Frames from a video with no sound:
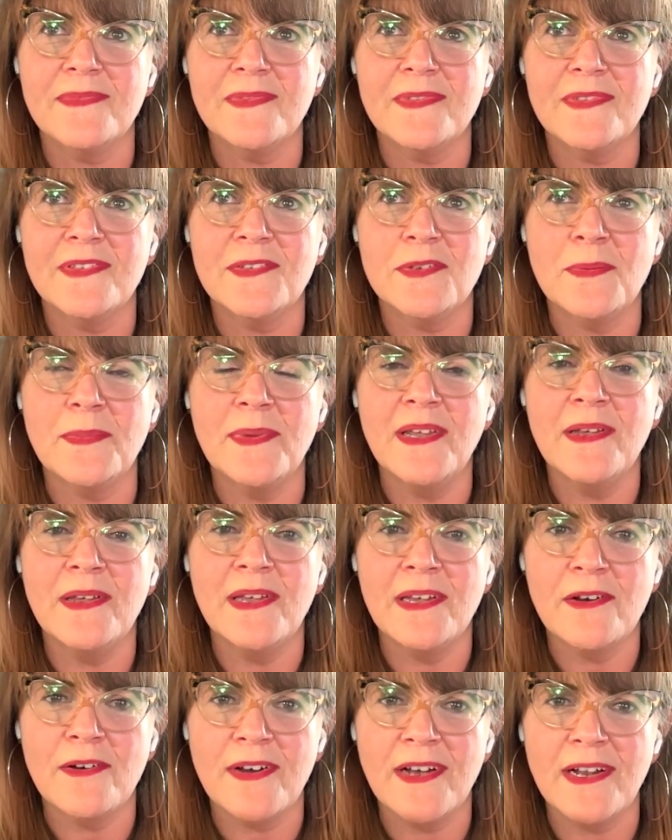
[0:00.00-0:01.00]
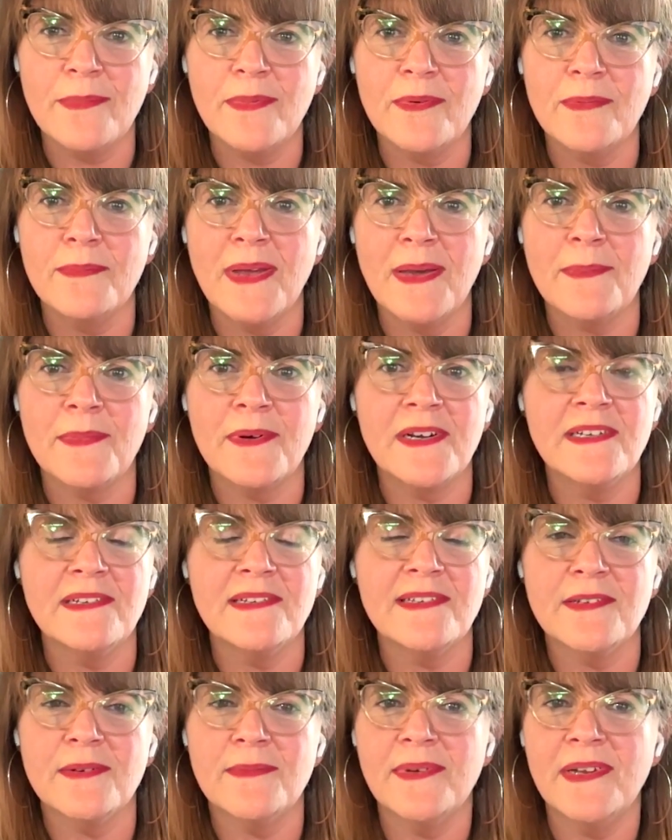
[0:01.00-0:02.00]
so many incredible
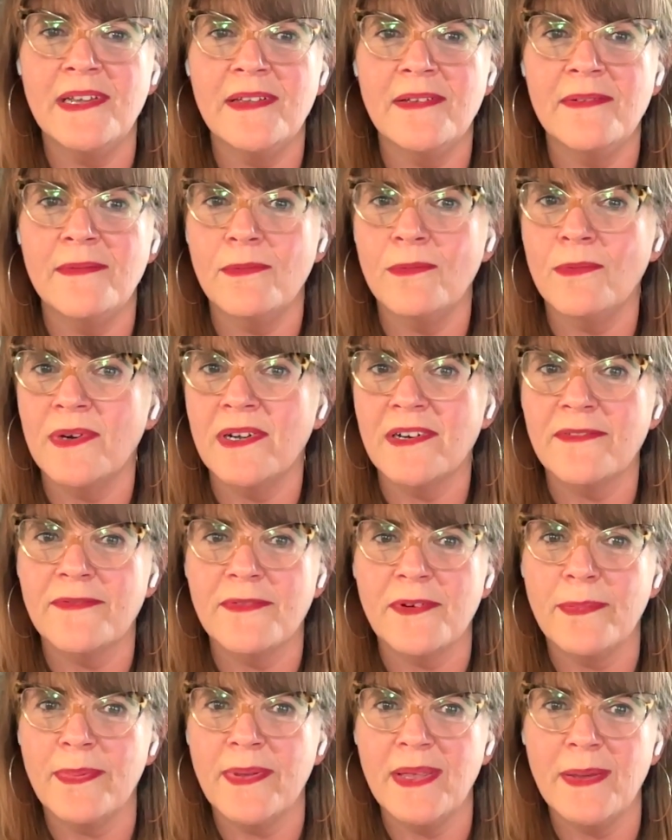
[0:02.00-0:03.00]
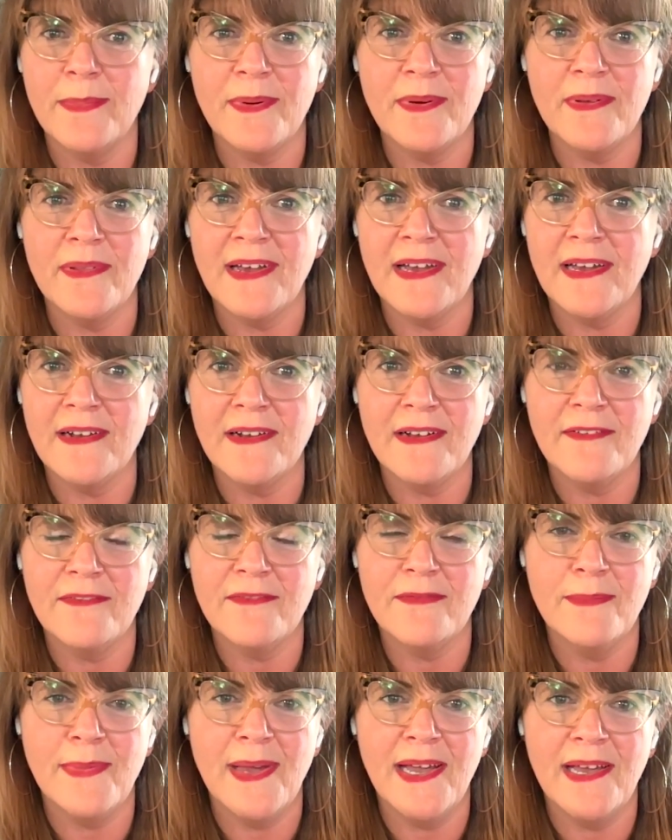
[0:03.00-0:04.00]
memories, so many wonderful people that
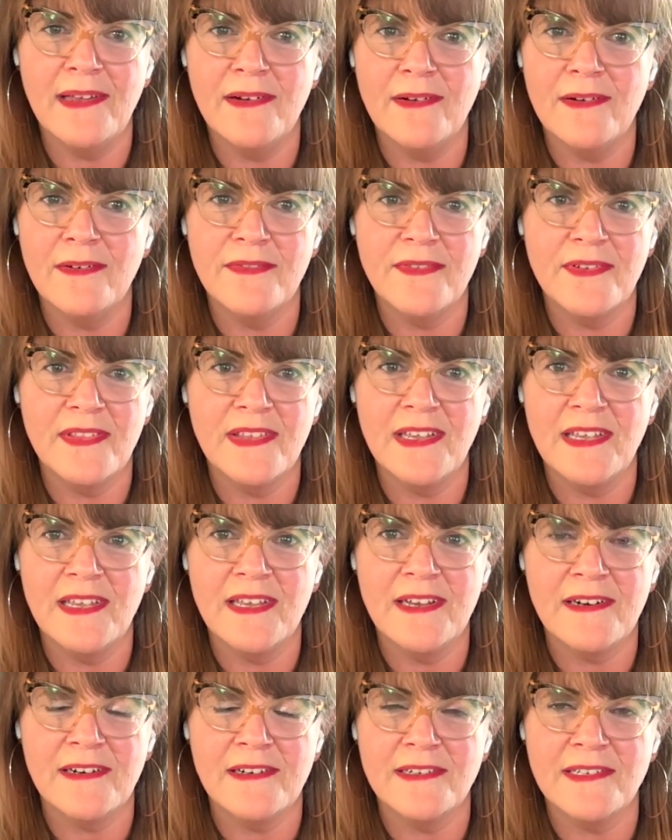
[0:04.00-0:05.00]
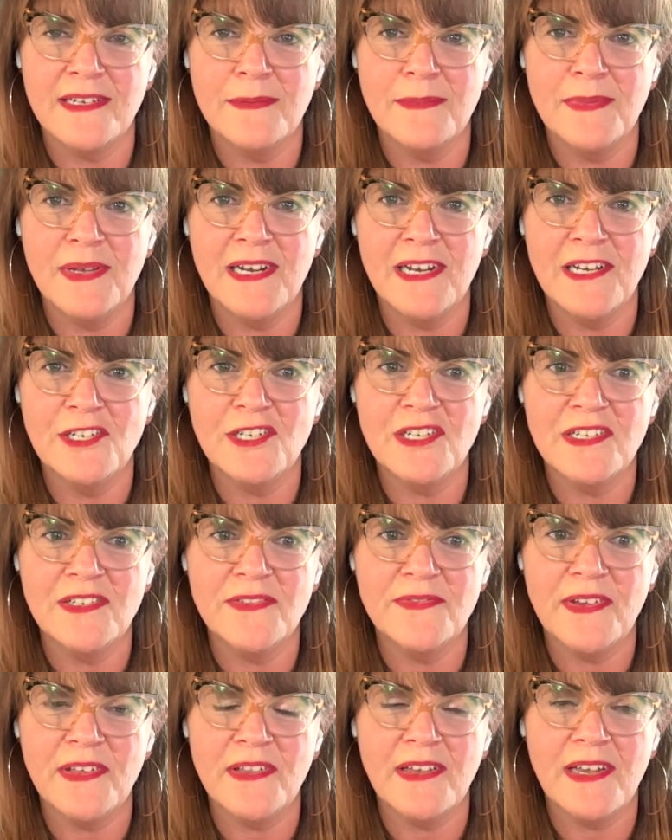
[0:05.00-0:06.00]
I've met over the years. I mean, I
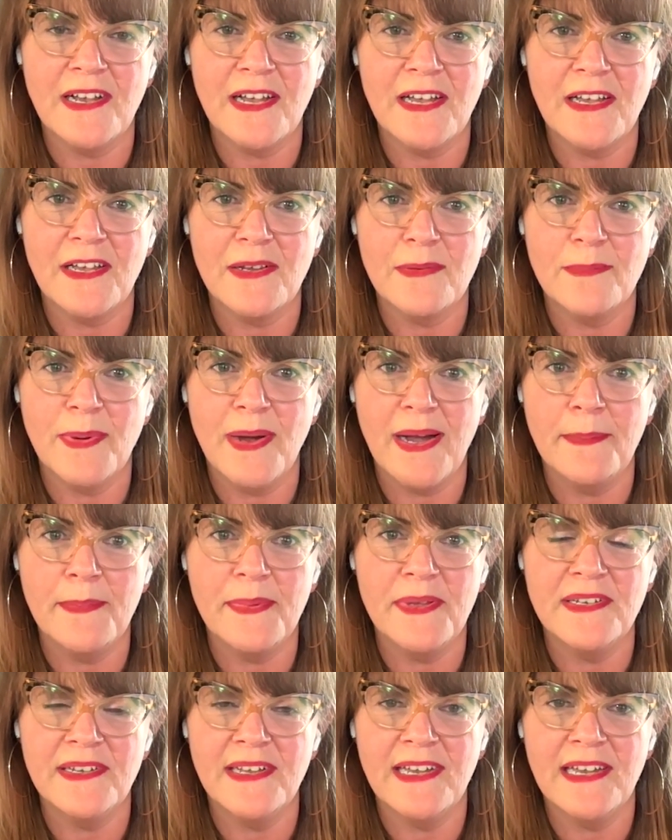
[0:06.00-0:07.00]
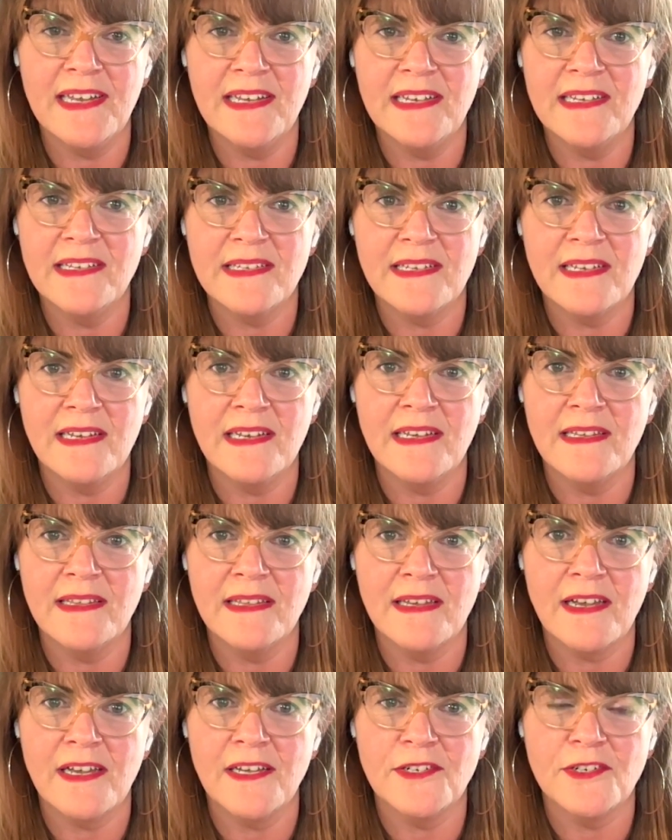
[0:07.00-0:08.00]
just feel like I could pop into any city in
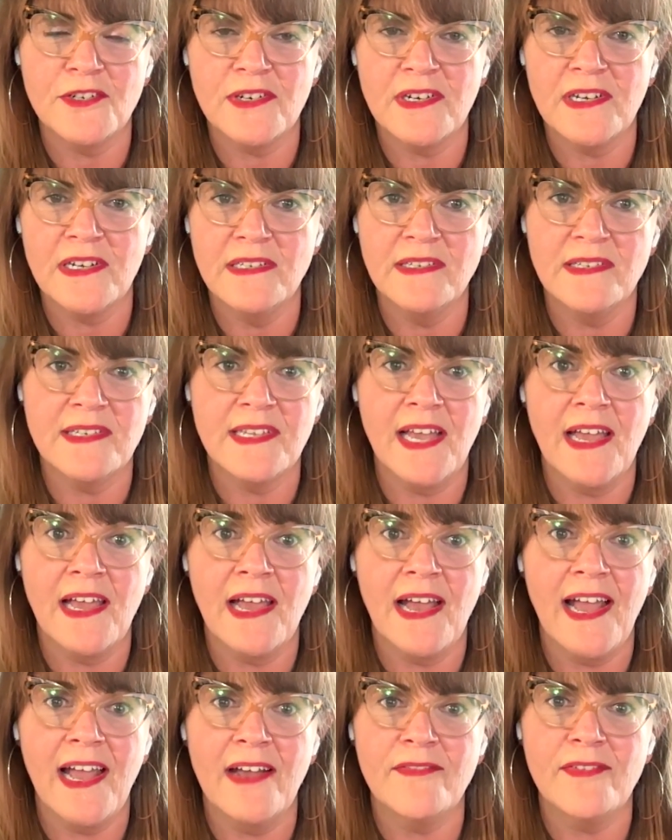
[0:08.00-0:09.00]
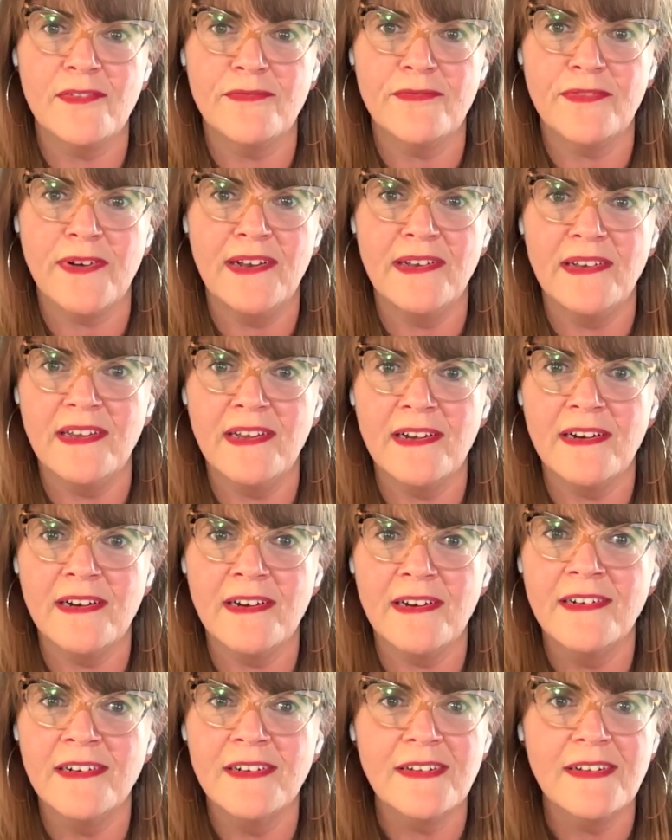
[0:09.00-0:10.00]
the country and say, I have a friend
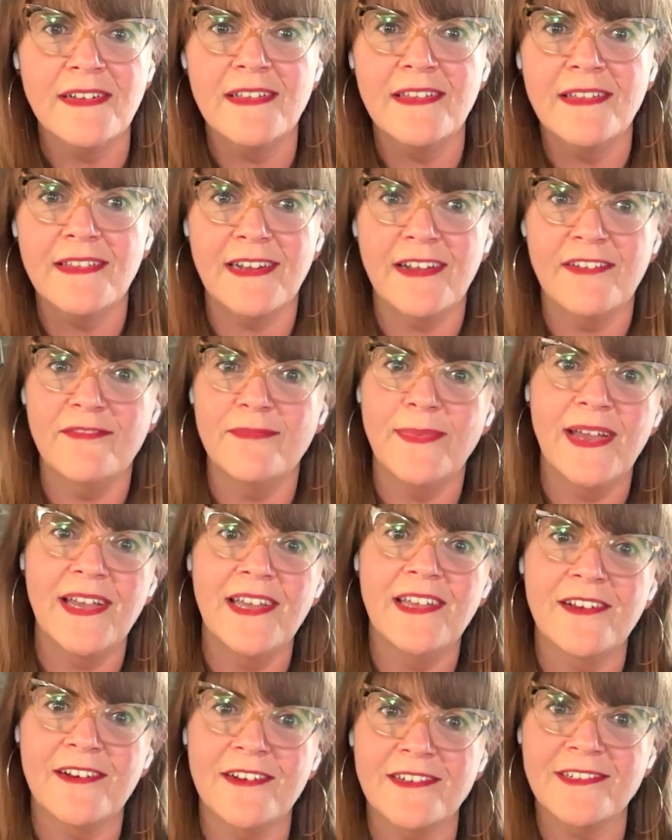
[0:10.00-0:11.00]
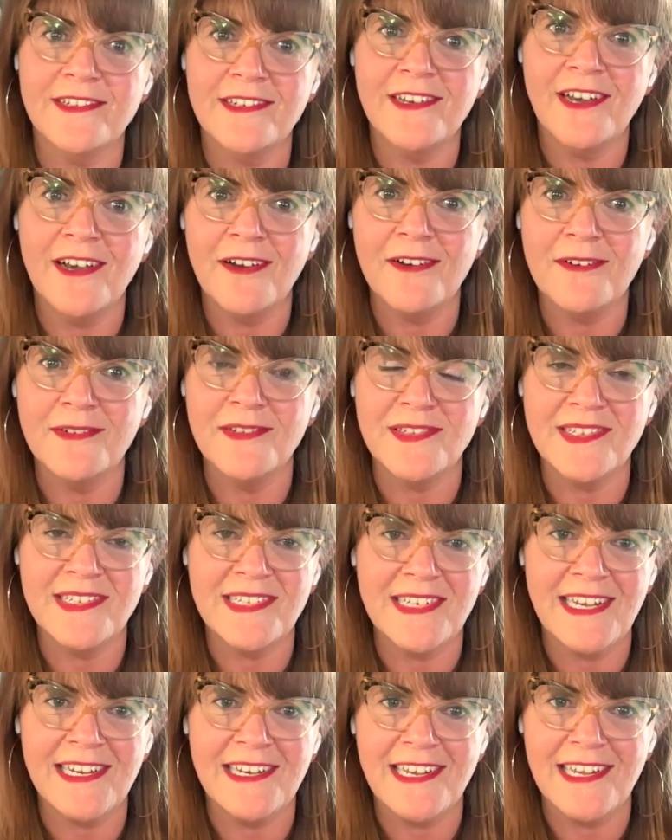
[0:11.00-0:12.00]
here that I've met years ago and
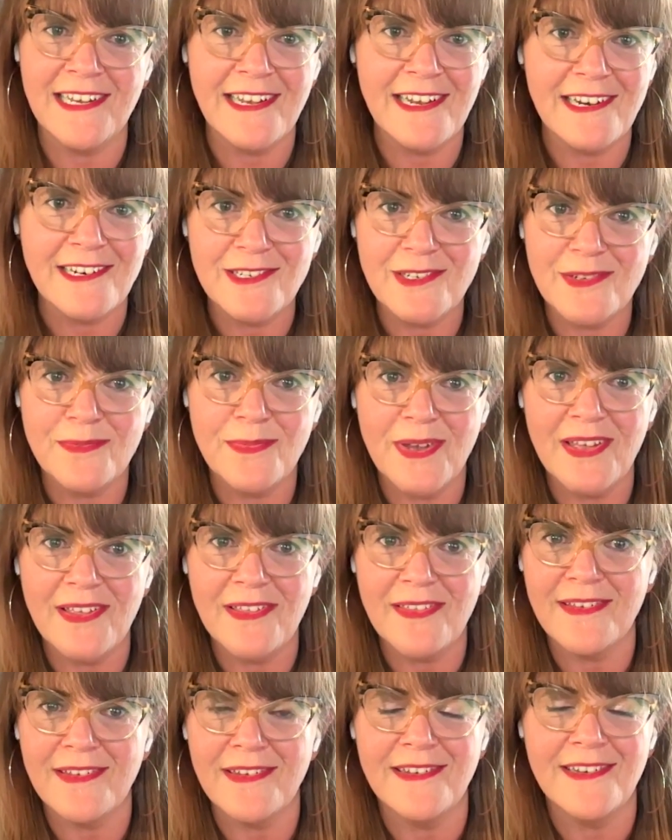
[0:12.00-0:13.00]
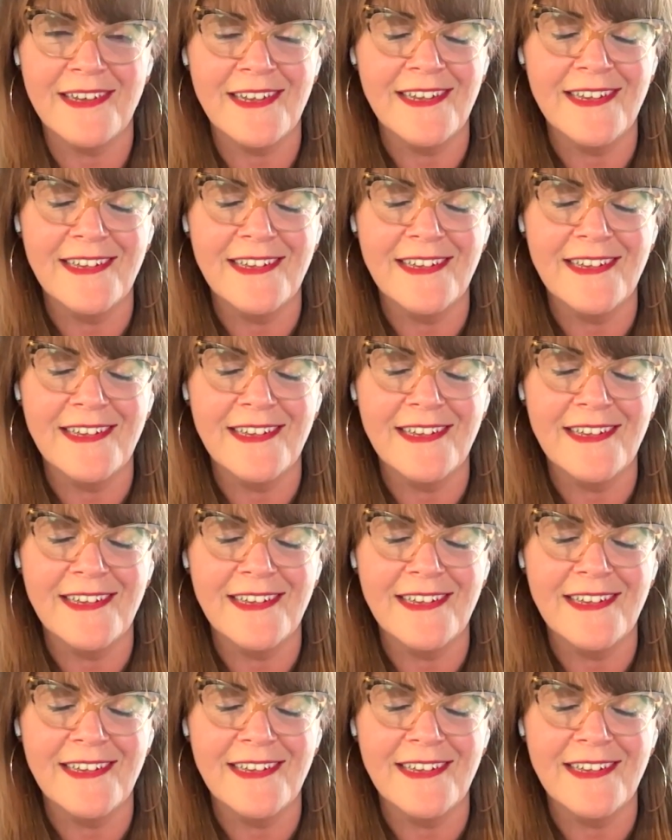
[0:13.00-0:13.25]
stayed connected with. And